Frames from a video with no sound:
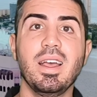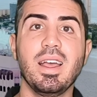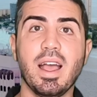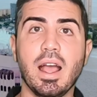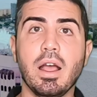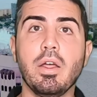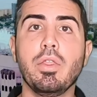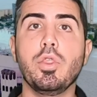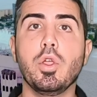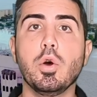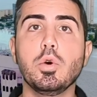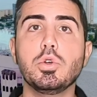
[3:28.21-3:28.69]

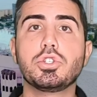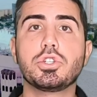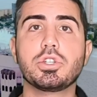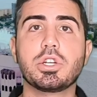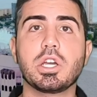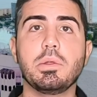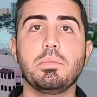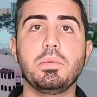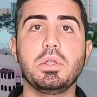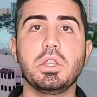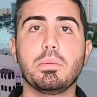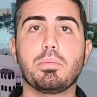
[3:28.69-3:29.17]
And those are
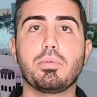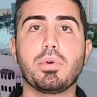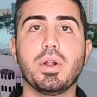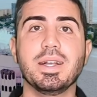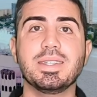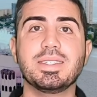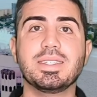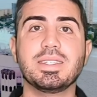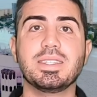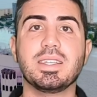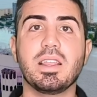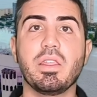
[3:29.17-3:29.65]
going to be the
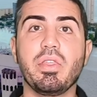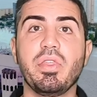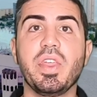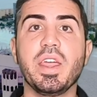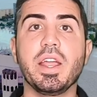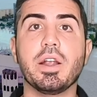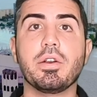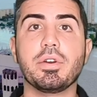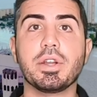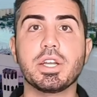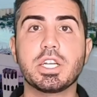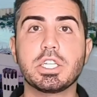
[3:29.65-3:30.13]
prices that
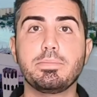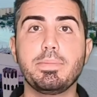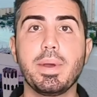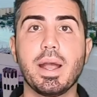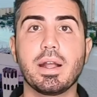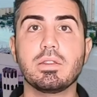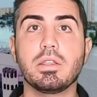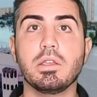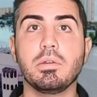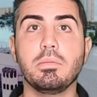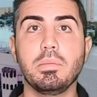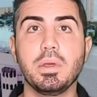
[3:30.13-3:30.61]
they're
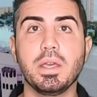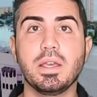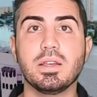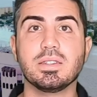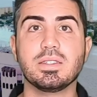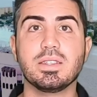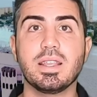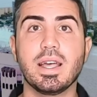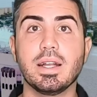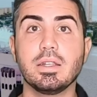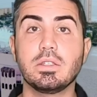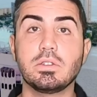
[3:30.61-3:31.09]
expecting,
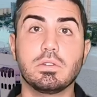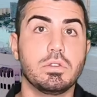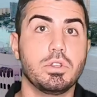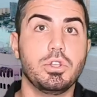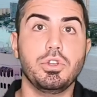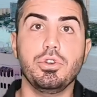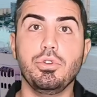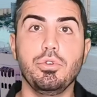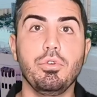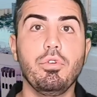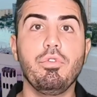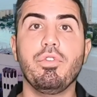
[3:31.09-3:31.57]
because that's
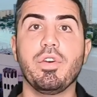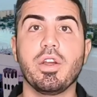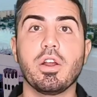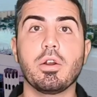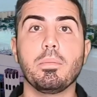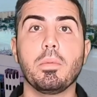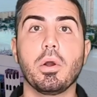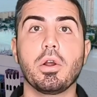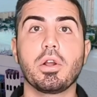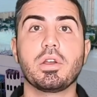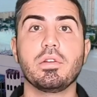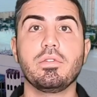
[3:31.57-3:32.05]
the new fair
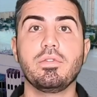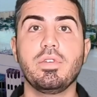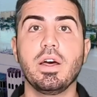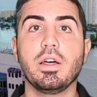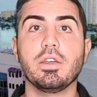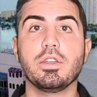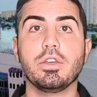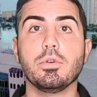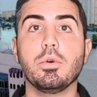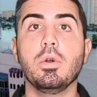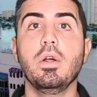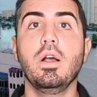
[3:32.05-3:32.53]
market
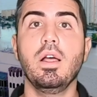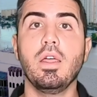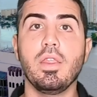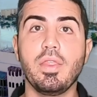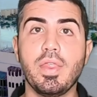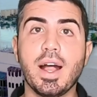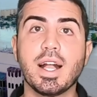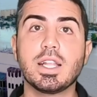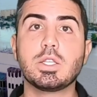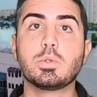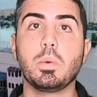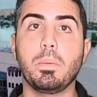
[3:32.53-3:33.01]
value.
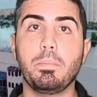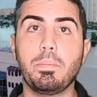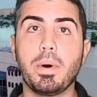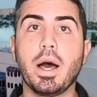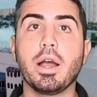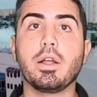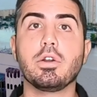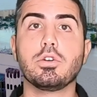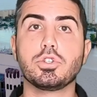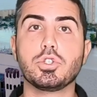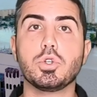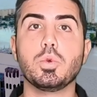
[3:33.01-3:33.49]
That's what
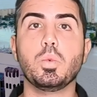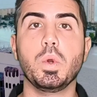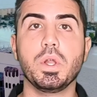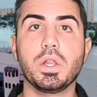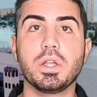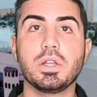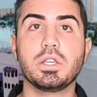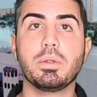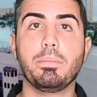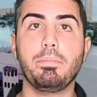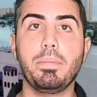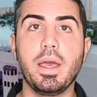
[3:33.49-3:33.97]
buyers are
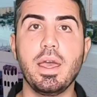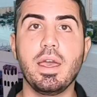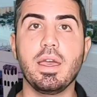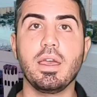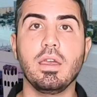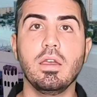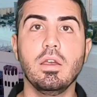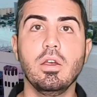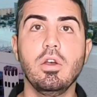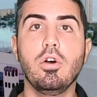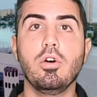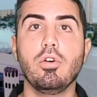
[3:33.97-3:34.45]
willing to
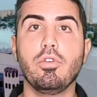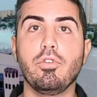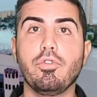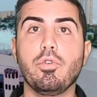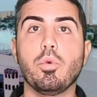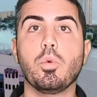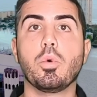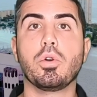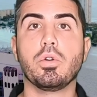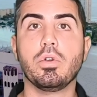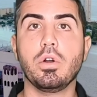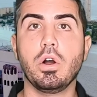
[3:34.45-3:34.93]
pay
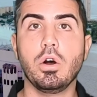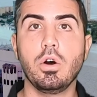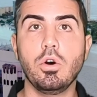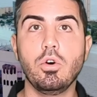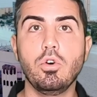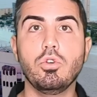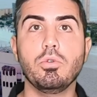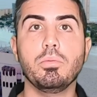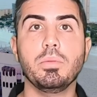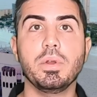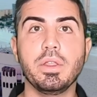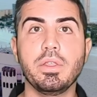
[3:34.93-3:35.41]
for a
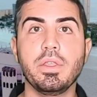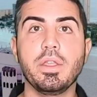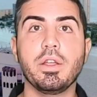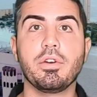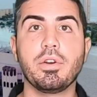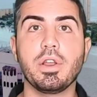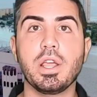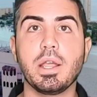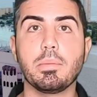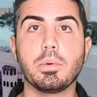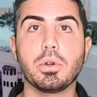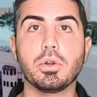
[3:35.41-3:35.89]
home in
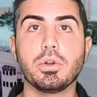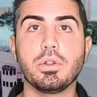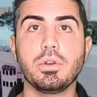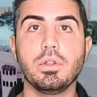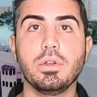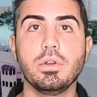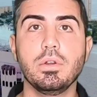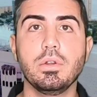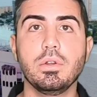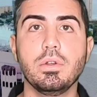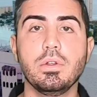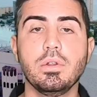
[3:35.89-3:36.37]
their
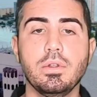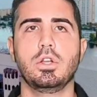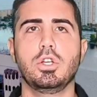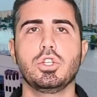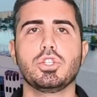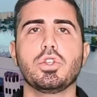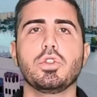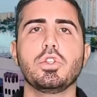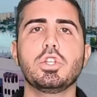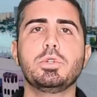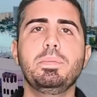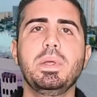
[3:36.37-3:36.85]
neighborhood.
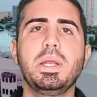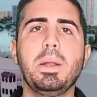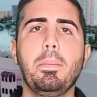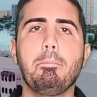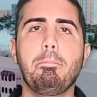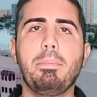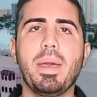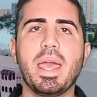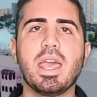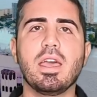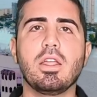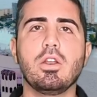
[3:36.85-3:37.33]
So there's been
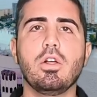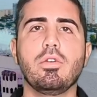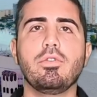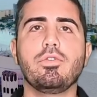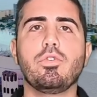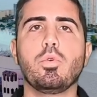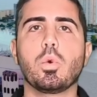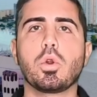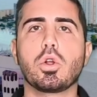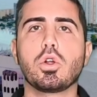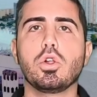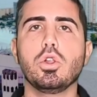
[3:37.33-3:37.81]
a ban on
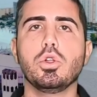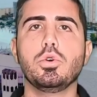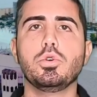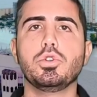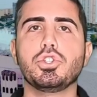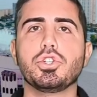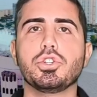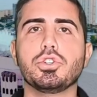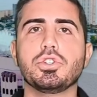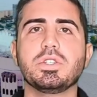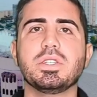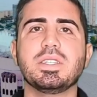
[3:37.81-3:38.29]

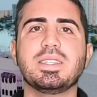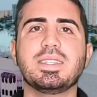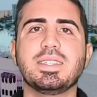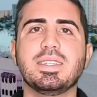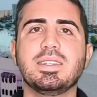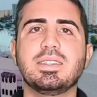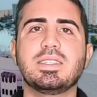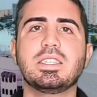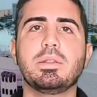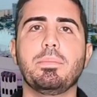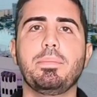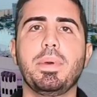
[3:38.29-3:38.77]
foreclosures
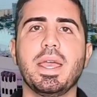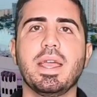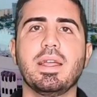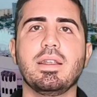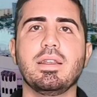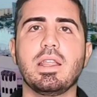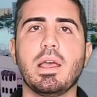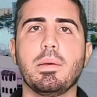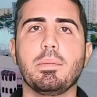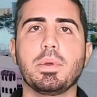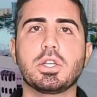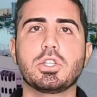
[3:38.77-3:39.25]
since the
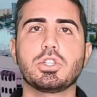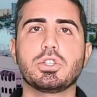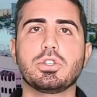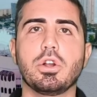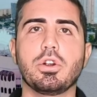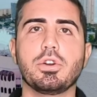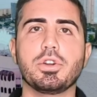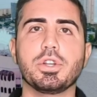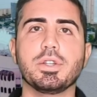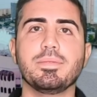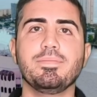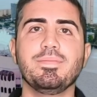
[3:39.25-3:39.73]
pandemic
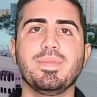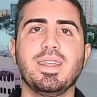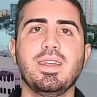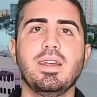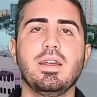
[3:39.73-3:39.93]
started.